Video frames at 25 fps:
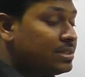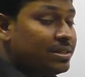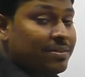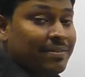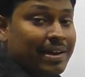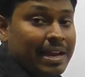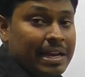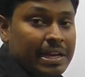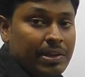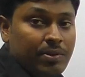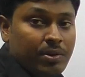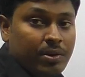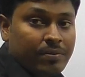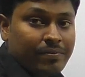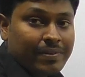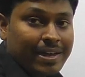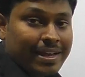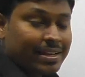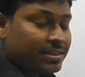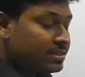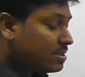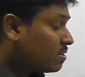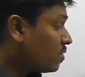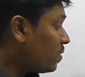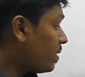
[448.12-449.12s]
the value of
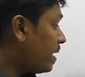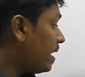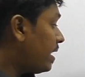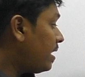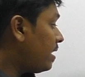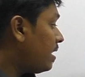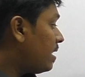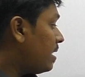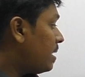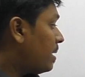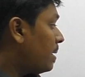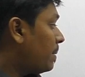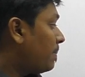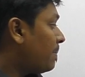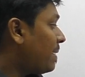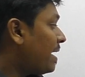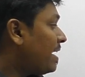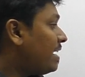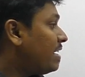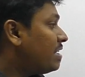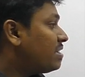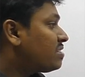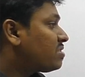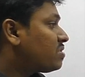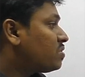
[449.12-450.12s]
x square.
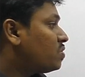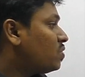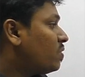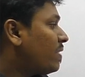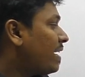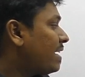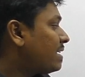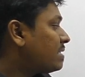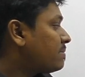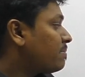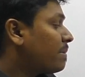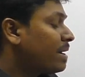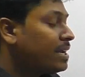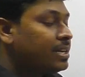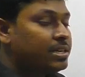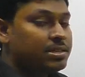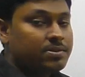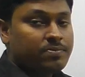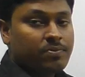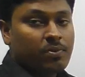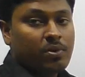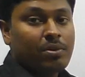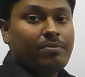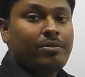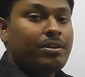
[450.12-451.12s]
Minus 2x minus
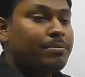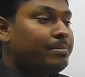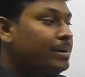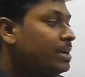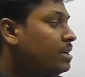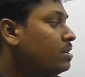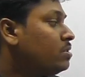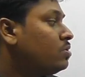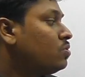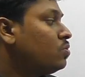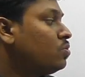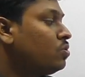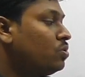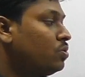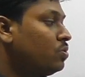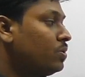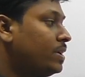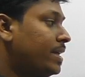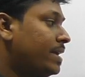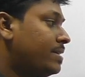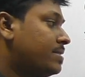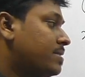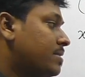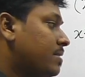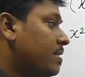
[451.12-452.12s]
4 will be 2 root
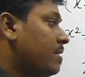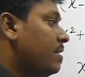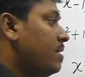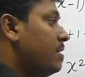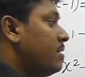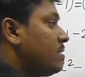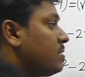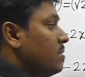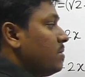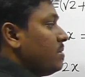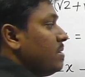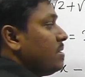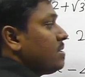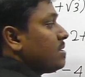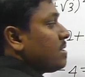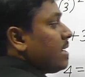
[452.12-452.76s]
x. So this